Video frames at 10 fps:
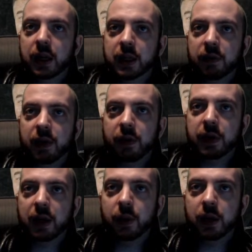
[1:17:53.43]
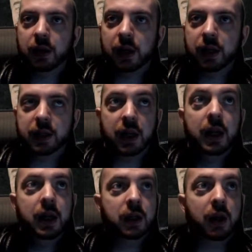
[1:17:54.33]
As I only found out what it looked like yesterday.
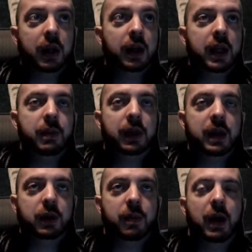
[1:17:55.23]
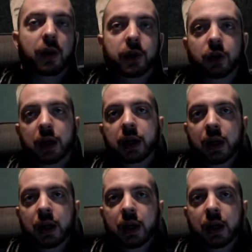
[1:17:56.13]
So I keeps on appearing on the screen.